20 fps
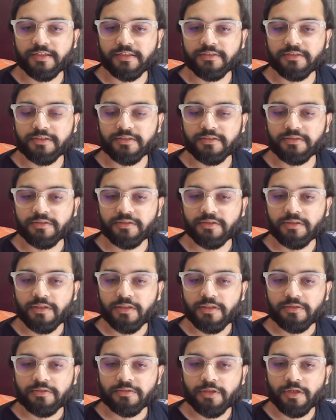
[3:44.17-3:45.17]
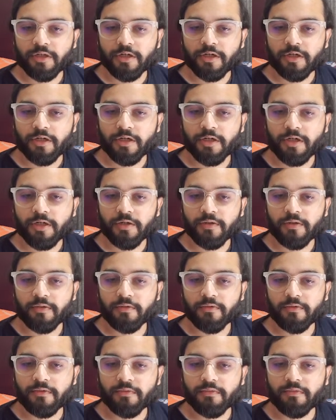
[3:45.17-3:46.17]
kgs, the
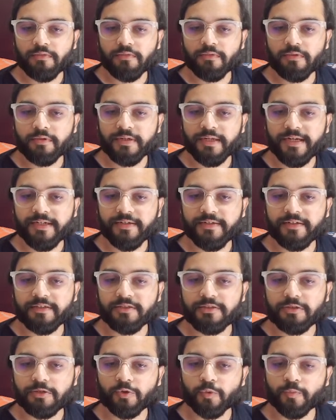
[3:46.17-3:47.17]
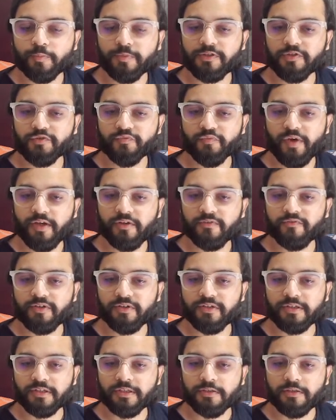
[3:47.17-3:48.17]
rate is rupees
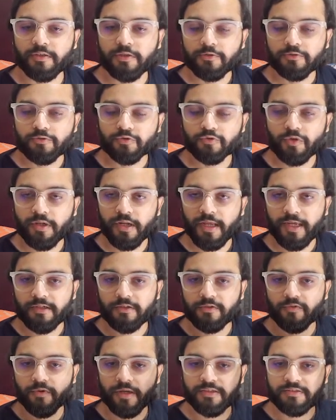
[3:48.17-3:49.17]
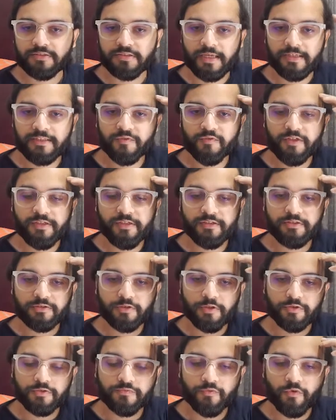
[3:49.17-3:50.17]
500. So likewise, as we
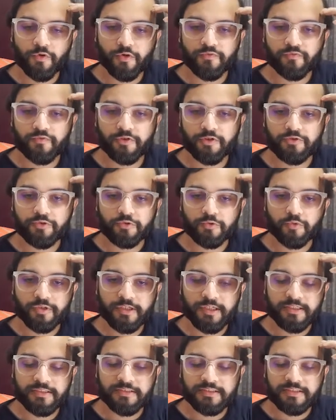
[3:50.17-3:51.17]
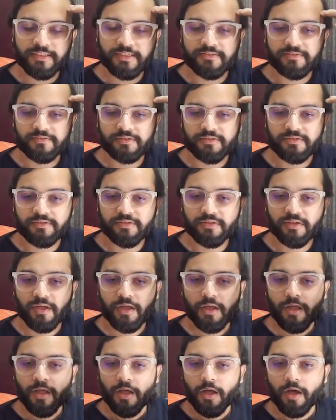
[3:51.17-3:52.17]
discussed for first two cases,
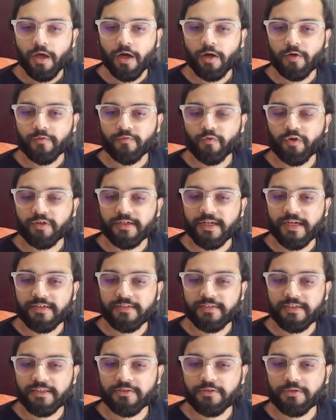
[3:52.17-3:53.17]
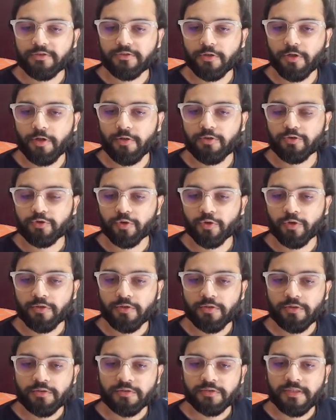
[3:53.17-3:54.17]
for 10 kgs
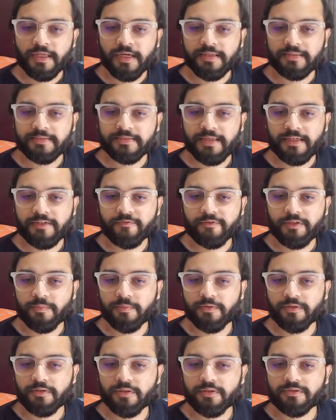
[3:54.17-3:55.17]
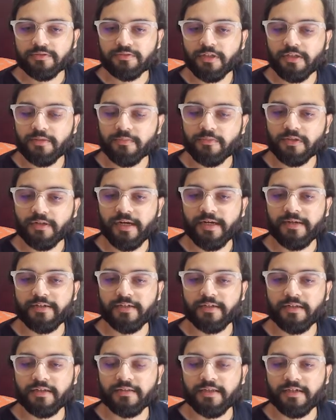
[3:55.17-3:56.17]
also there will be the same
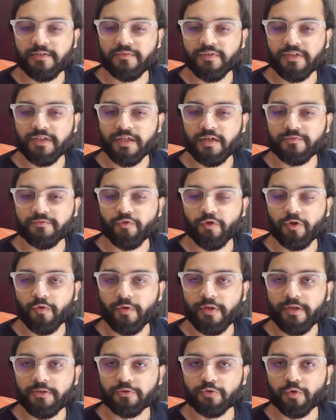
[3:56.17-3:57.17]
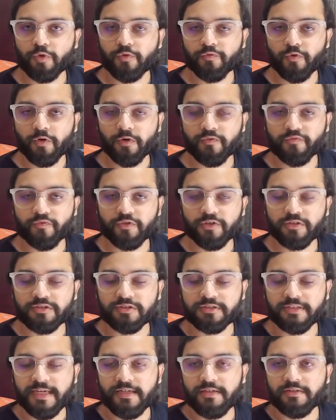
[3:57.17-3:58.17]
criteria that we are following. So for
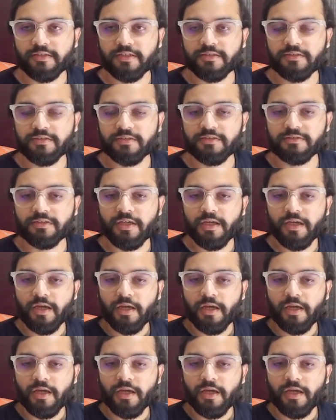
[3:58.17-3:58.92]
first 10 kgs,